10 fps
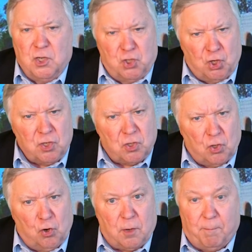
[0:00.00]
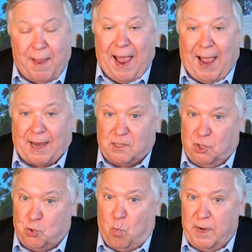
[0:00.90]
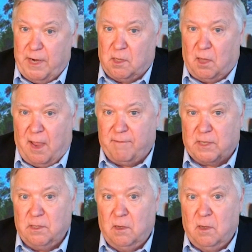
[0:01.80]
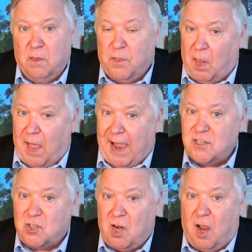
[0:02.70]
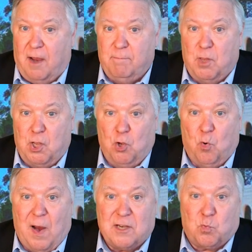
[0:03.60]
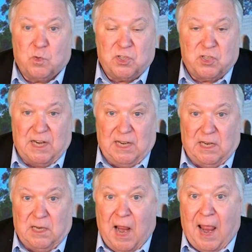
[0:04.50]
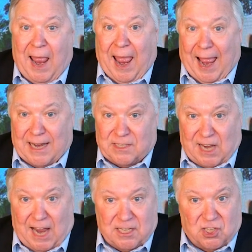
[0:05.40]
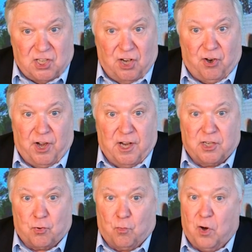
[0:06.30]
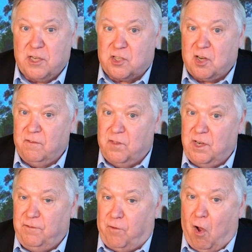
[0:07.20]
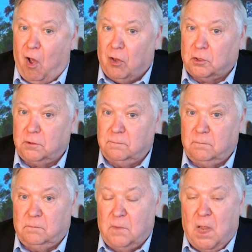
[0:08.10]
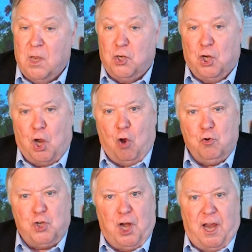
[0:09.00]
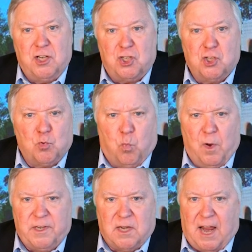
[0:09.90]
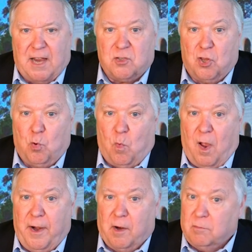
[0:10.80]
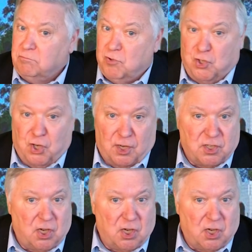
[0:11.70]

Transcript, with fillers: just look back to 2011, the last time the U.S. was seen as at serious risk of default. Negotiations went down to the wire, just